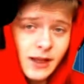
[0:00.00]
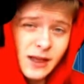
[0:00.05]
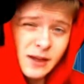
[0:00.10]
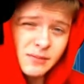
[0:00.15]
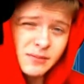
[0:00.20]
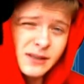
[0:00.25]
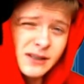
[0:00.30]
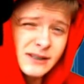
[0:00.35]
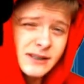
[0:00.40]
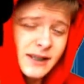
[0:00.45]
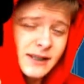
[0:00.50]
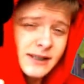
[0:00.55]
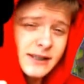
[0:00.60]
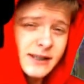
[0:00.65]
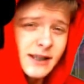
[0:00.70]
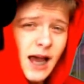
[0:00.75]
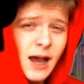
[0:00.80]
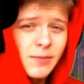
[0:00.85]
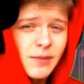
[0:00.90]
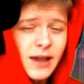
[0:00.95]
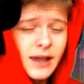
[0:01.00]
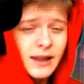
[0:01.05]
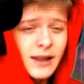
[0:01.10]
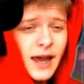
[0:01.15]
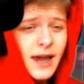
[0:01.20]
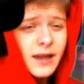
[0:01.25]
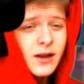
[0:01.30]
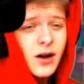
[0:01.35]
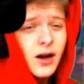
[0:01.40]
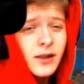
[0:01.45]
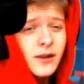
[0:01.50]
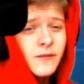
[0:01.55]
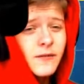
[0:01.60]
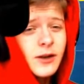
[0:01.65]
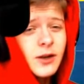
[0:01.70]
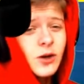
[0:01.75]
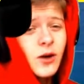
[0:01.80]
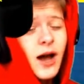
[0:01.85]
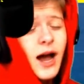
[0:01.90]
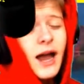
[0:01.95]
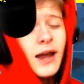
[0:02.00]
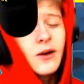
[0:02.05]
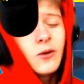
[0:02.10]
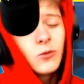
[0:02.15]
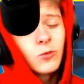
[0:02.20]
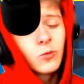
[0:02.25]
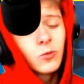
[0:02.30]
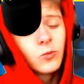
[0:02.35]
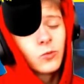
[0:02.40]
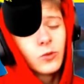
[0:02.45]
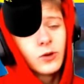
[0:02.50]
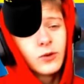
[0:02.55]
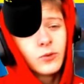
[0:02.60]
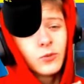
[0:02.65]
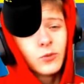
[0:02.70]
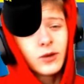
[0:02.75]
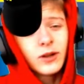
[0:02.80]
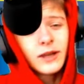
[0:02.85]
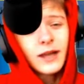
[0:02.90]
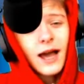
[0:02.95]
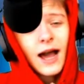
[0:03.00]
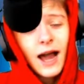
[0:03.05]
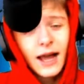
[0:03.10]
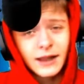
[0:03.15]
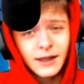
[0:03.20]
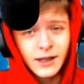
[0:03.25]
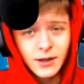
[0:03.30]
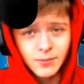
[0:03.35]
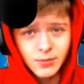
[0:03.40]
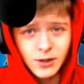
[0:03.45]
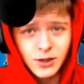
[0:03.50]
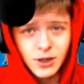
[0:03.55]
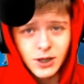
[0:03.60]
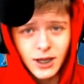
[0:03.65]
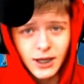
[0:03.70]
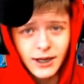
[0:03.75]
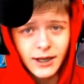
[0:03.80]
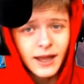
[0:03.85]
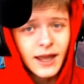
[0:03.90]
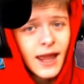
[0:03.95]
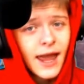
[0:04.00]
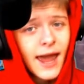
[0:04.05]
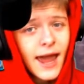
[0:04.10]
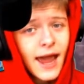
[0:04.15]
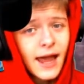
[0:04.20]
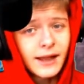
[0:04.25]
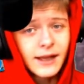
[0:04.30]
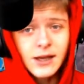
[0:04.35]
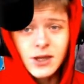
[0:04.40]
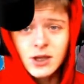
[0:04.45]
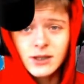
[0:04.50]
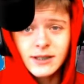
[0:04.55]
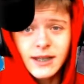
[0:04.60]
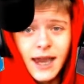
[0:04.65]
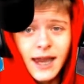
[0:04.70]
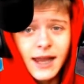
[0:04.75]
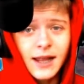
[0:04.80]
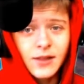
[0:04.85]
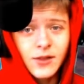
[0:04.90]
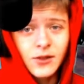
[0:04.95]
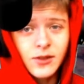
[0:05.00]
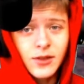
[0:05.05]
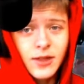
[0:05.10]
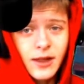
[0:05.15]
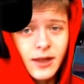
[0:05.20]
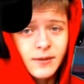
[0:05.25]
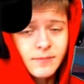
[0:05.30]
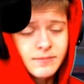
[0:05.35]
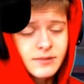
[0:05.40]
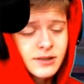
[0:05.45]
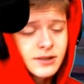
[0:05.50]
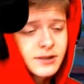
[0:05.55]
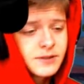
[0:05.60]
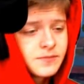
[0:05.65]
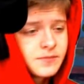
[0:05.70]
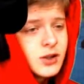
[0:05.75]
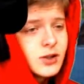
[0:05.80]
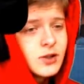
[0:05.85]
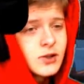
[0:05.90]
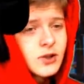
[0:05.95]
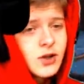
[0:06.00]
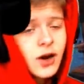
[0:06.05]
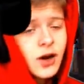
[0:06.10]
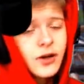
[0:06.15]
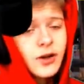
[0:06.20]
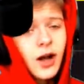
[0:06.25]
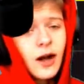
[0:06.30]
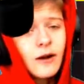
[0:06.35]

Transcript: please slap a like on the video. I would really highly appreciate it, and let's just get into the tips. So starting off